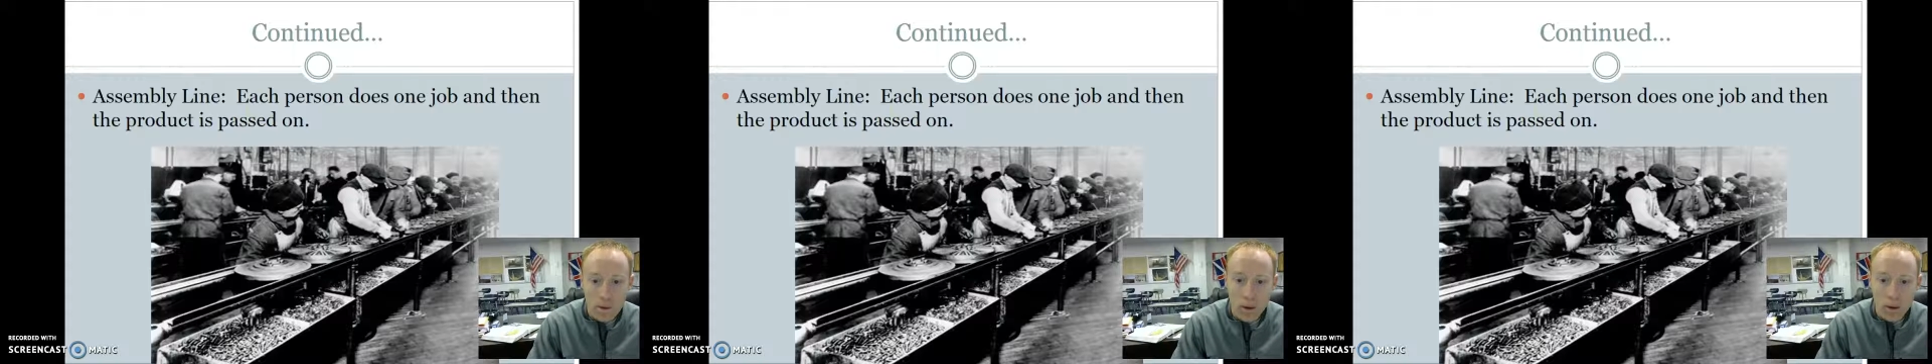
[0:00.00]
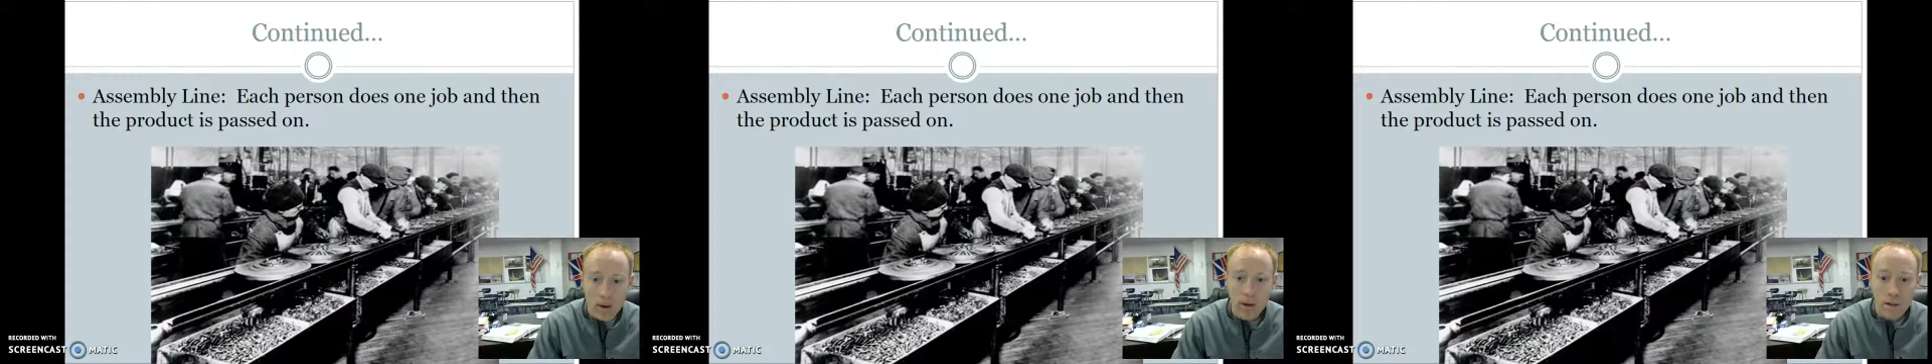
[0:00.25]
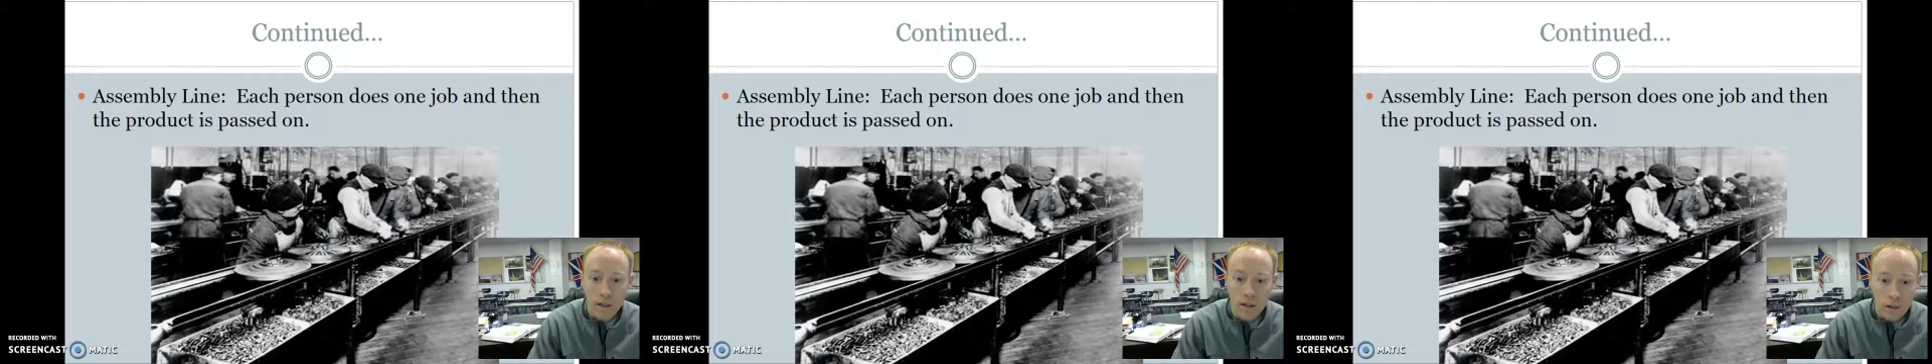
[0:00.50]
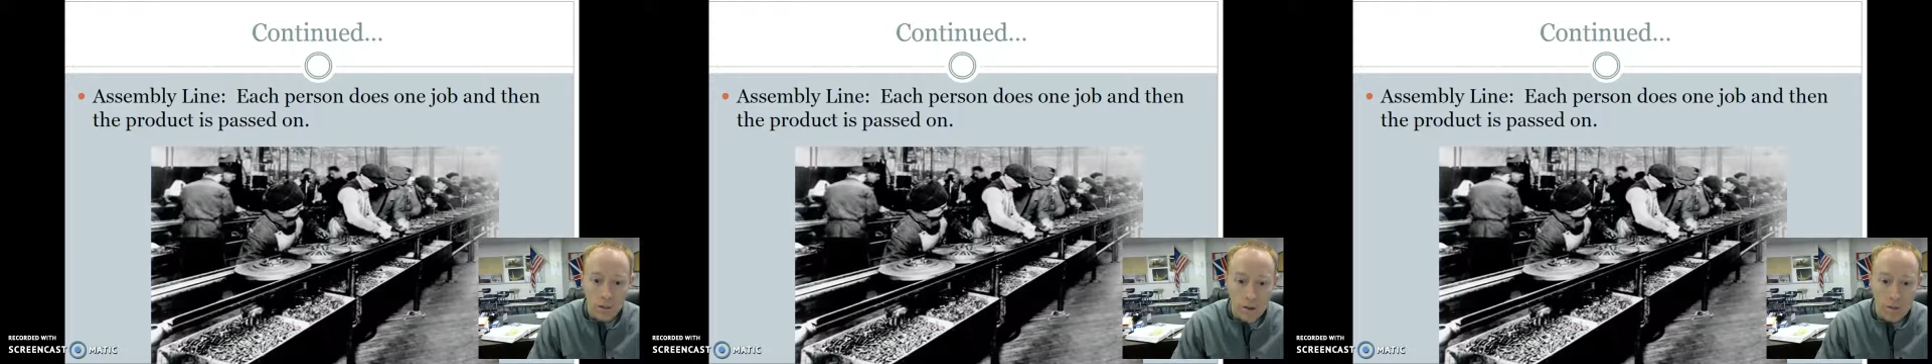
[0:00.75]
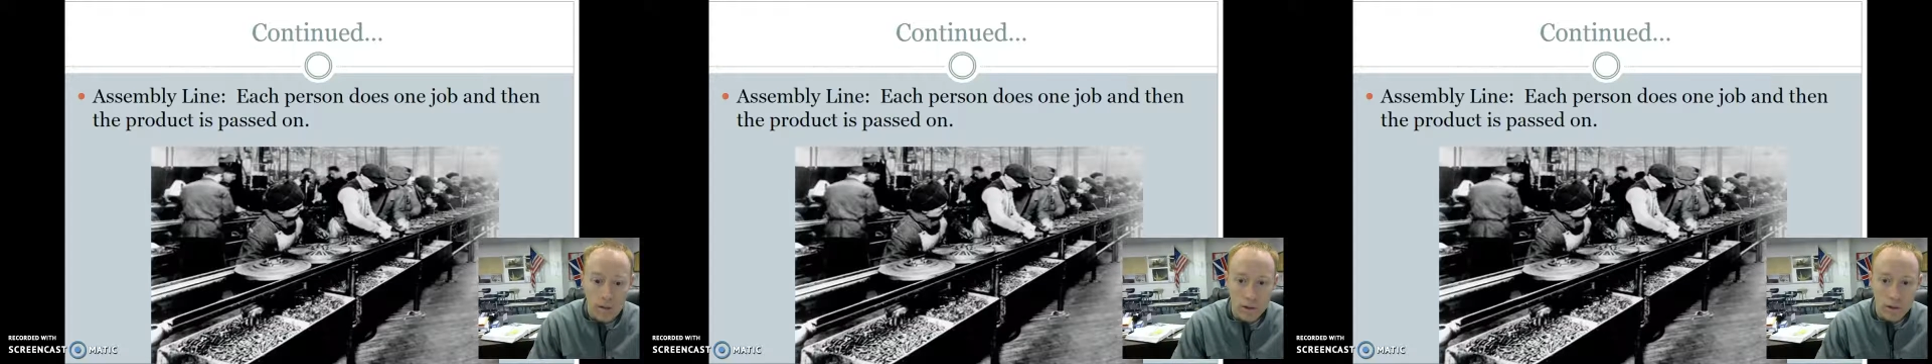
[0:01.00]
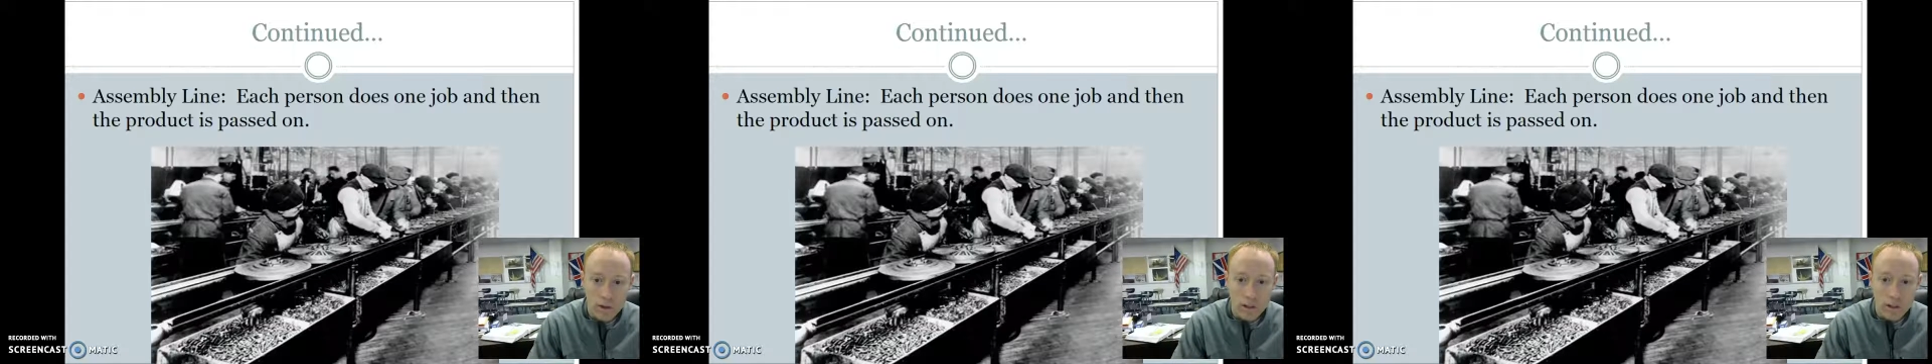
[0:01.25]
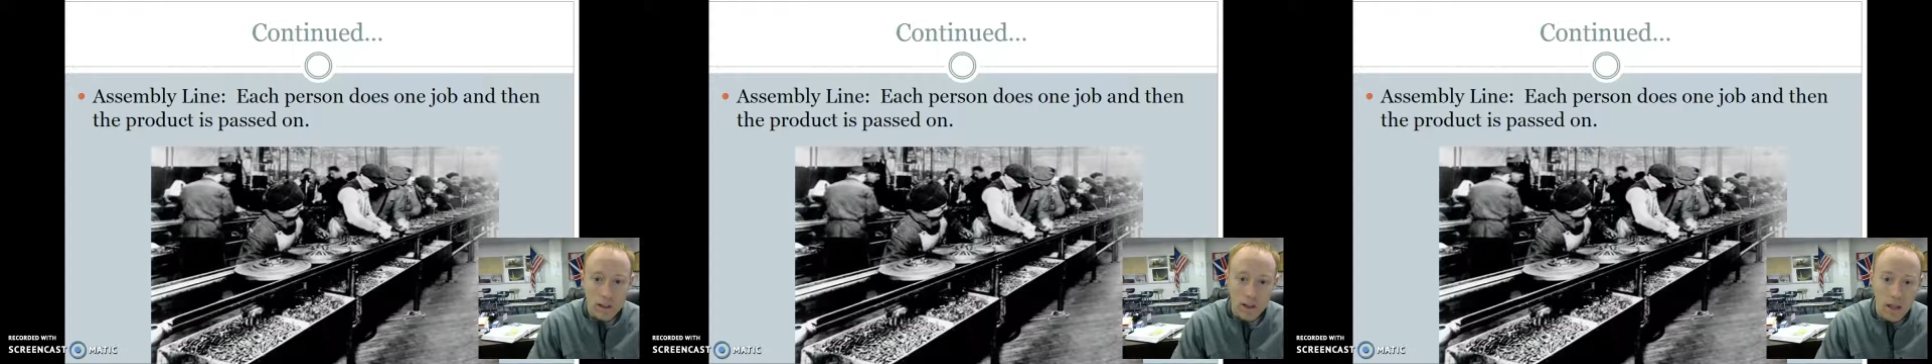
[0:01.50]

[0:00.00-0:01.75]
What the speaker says: part of the Industrial Revolution.